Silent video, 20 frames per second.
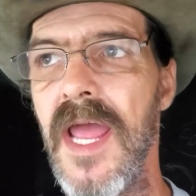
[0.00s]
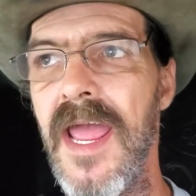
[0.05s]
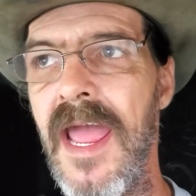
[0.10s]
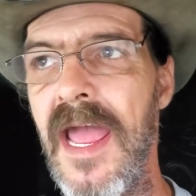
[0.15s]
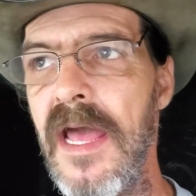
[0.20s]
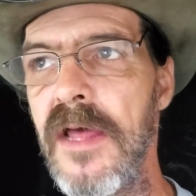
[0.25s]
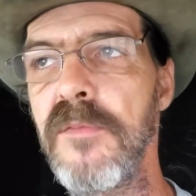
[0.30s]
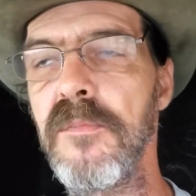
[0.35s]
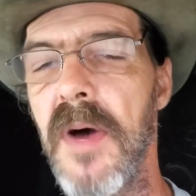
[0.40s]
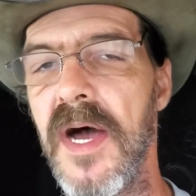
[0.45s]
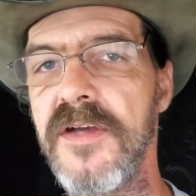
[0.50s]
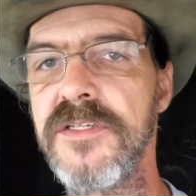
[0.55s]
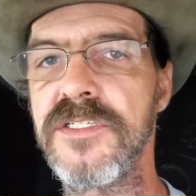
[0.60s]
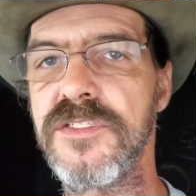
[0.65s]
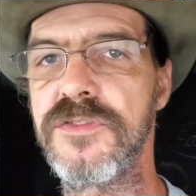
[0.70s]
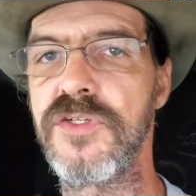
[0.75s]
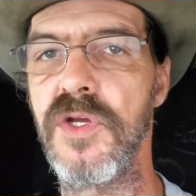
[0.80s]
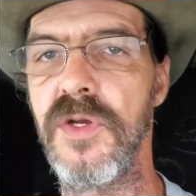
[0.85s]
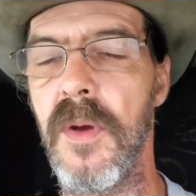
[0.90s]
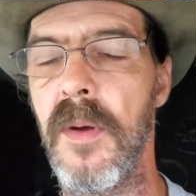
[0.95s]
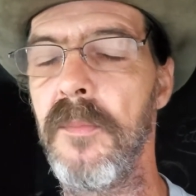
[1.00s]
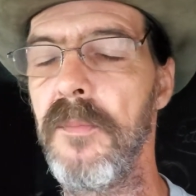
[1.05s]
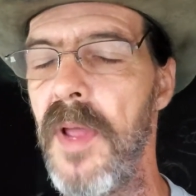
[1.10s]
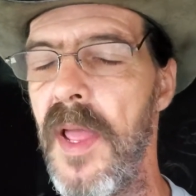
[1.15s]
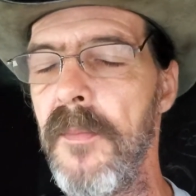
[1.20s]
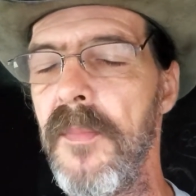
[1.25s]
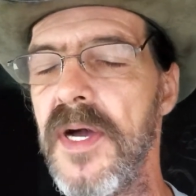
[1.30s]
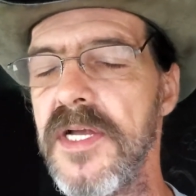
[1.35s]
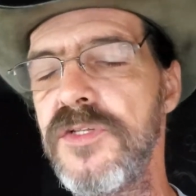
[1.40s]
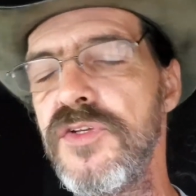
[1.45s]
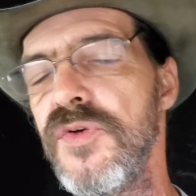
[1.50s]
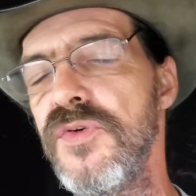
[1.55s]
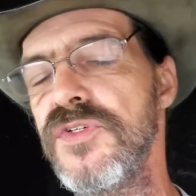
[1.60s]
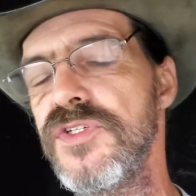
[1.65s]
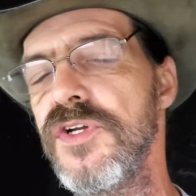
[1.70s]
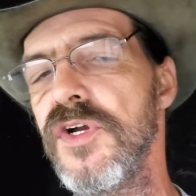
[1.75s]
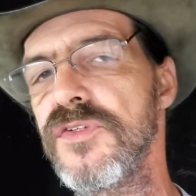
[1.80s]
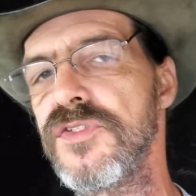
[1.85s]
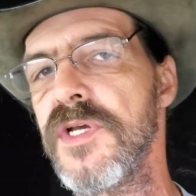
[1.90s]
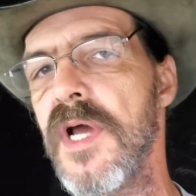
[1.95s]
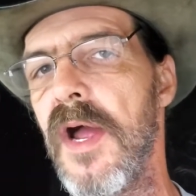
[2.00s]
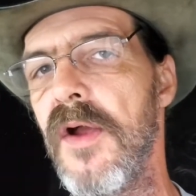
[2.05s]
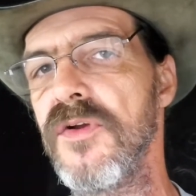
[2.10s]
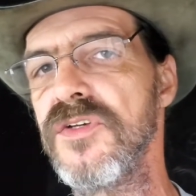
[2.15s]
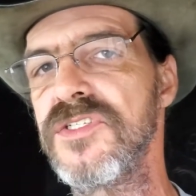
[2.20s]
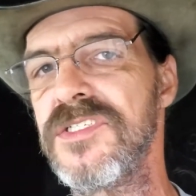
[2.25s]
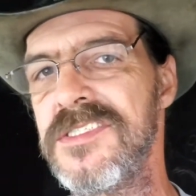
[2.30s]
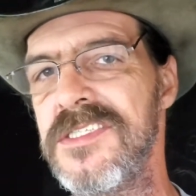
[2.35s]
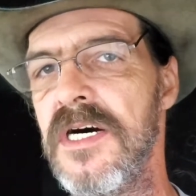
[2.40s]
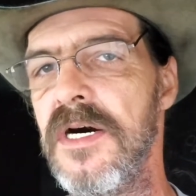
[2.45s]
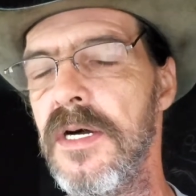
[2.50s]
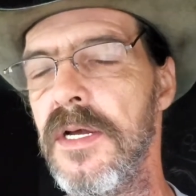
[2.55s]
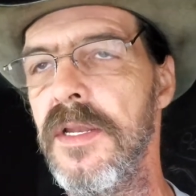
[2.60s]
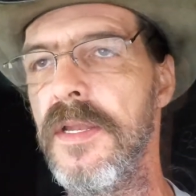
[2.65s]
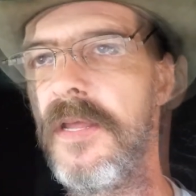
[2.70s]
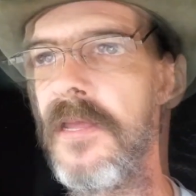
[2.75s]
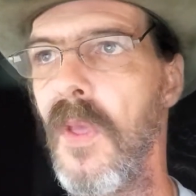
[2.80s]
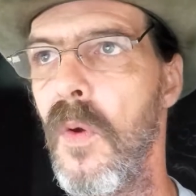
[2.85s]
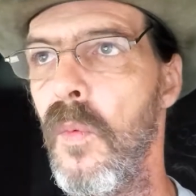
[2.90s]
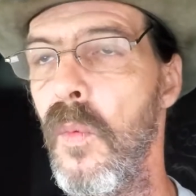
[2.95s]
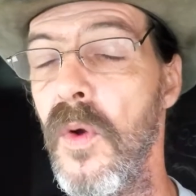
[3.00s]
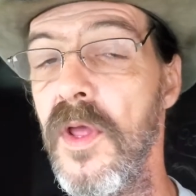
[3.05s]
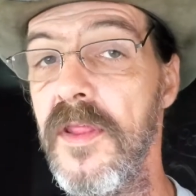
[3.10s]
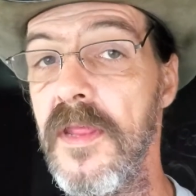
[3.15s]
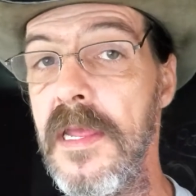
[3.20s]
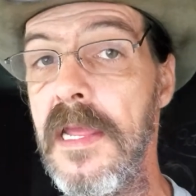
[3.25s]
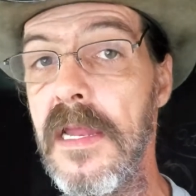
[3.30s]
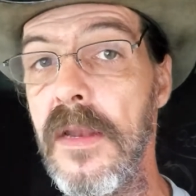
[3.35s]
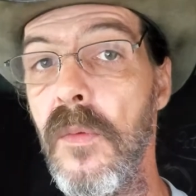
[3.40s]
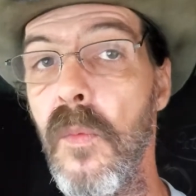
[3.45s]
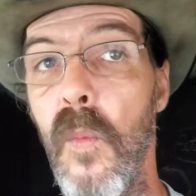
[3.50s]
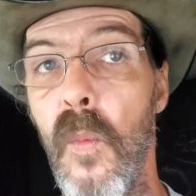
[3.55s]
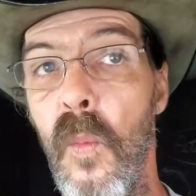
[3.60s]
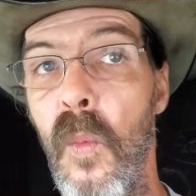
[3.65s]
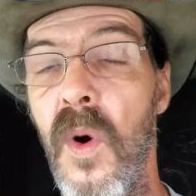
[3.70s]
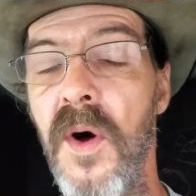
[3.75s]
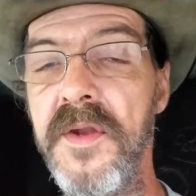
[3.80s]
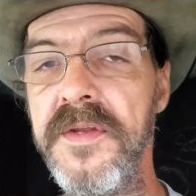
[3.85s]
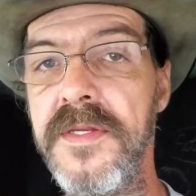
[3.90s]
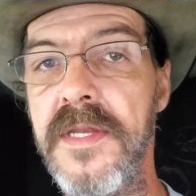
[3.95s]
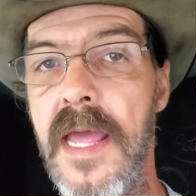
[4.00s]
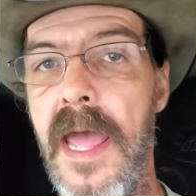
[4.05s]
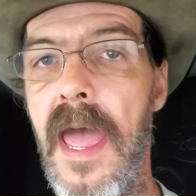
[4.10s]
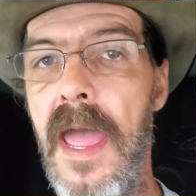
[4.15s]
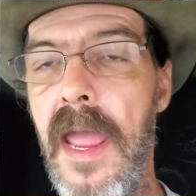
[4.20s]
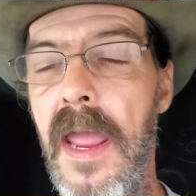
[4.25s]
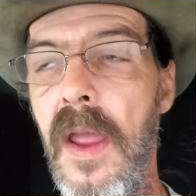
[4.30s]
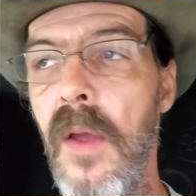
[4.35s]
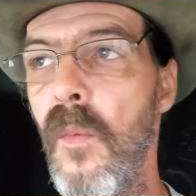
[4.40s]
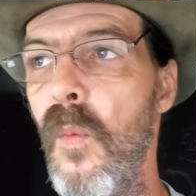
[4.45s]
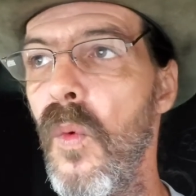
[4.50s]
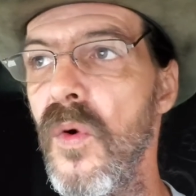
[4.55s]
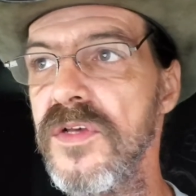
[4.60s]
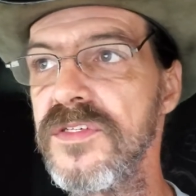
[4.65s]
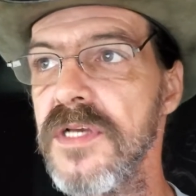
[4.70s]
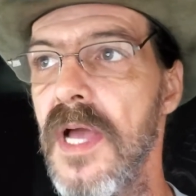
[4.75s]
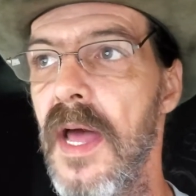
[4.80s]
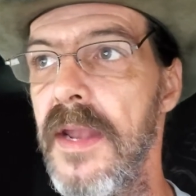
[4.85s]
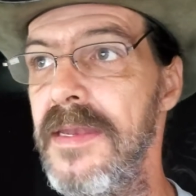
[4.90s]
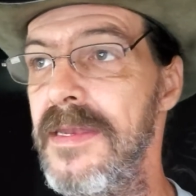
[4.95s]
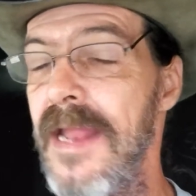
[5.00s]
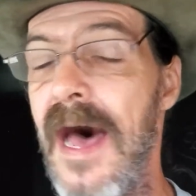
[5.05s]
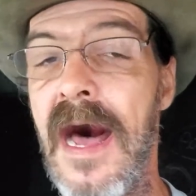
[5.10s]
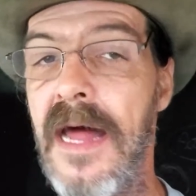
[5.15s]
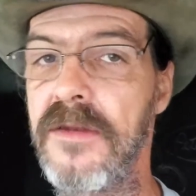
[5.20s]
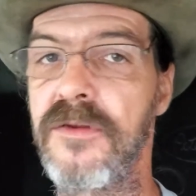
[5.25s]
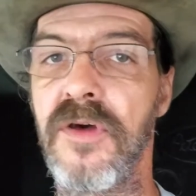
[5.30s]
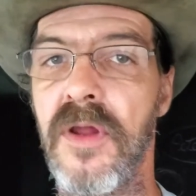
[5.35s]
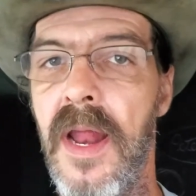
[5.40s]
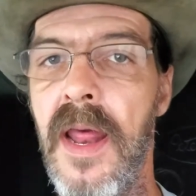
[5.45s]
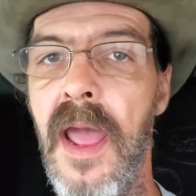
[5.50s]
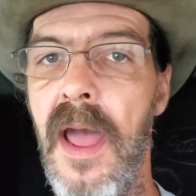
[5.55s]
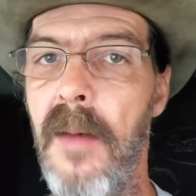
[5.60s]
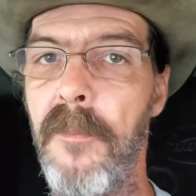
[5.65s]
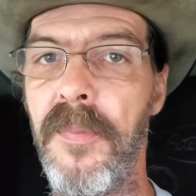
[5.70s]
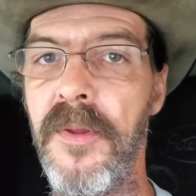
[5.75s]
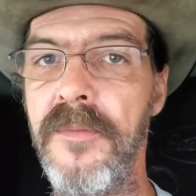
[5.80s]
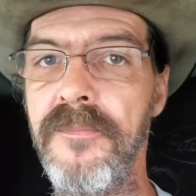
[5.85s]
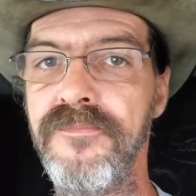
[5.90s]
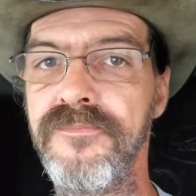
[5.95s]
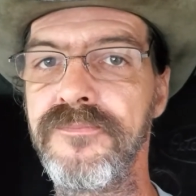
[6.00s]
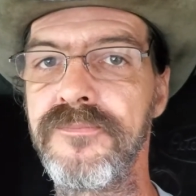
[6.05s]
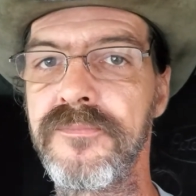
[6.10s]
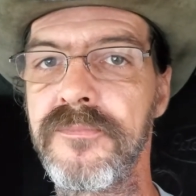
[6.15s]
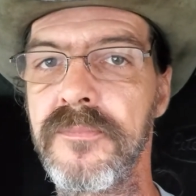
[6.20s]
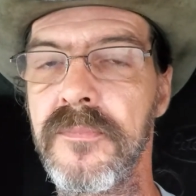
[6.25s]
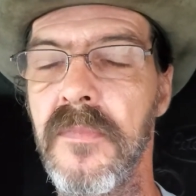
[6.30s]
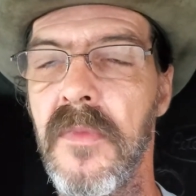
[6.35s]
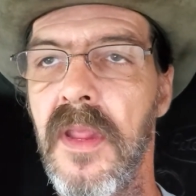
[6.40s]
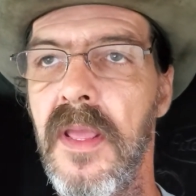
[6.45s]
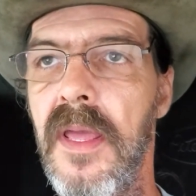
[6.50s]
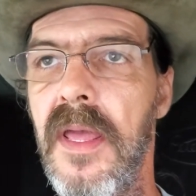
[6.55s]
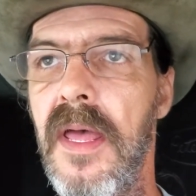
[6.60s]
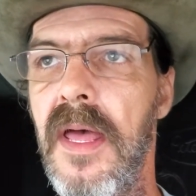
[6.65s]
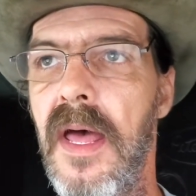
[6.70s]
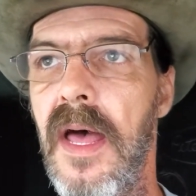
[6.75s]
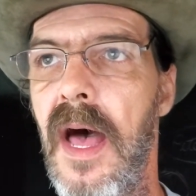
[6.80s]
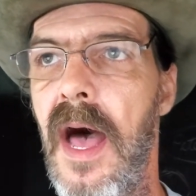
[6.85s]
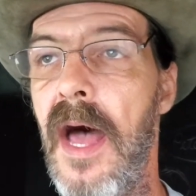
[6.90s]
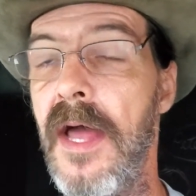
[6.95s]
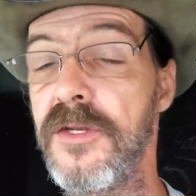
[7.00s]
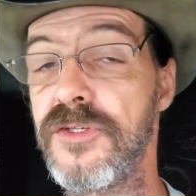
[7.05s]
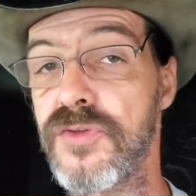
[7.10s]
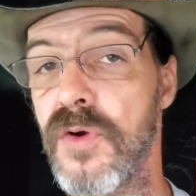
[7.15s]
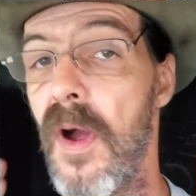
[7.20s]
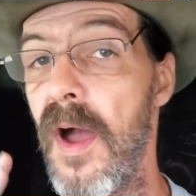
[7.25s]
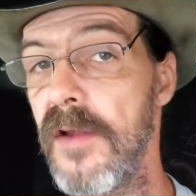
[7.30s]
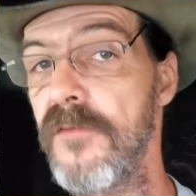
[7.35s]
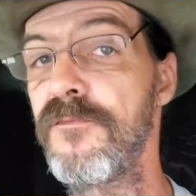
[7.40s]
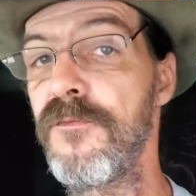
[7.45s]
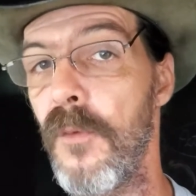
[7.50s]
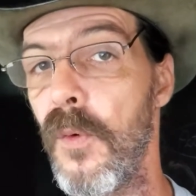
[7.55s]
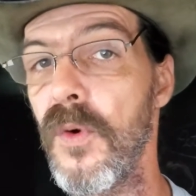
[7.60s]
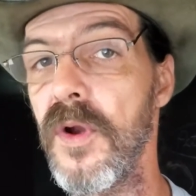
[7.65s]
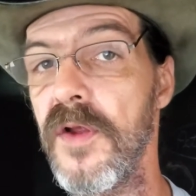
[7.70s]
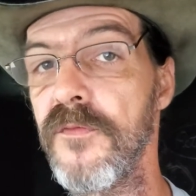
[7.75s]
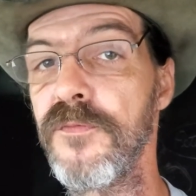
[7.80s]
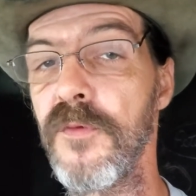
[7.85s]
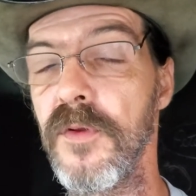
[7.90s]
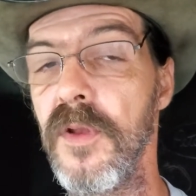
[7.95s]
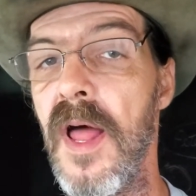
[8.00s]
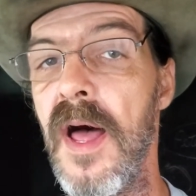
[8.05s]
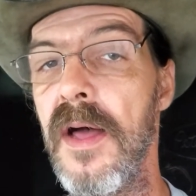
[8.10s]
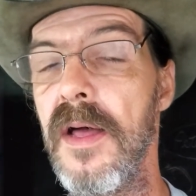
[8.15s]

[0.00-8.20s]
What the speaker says: and my 2 steer tires done within 1 day was not going to happen. I tried 4 different